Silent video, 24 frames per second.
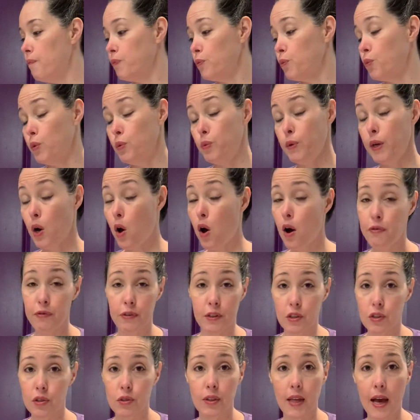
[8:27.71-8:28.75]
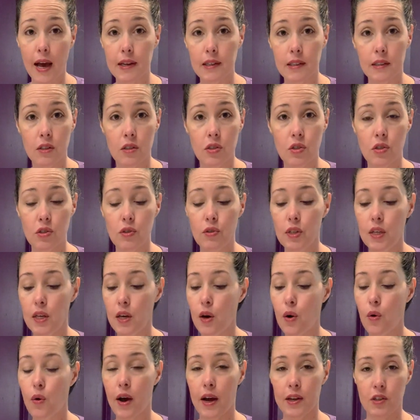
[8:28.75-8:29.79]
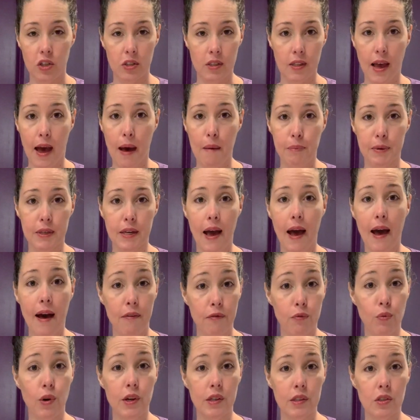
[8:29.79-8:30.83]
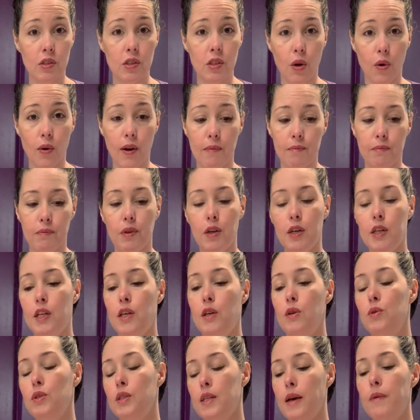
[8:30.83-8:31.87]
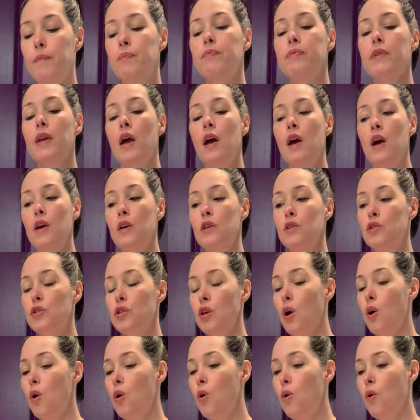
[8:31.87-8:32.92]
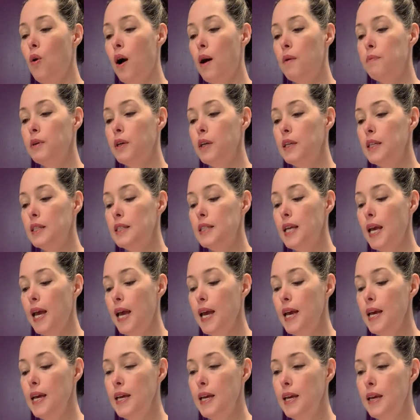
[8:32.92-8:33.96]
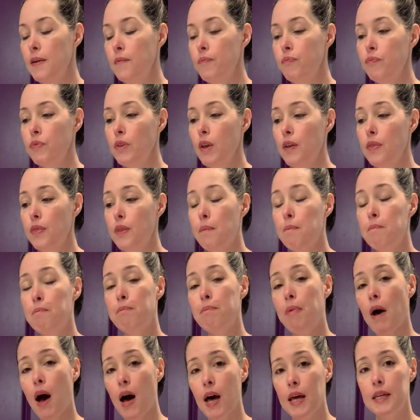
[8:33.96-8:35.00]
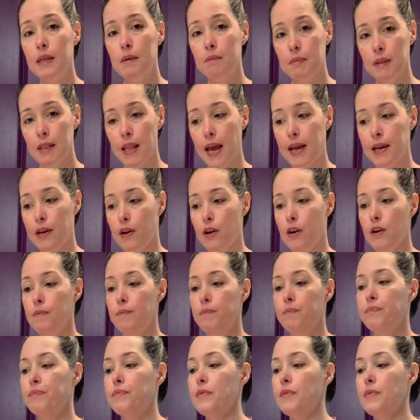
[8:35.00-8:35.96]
We often do that in the studio. I just happen to have one, so I'm going to use it. So I'm going to take the bottom layer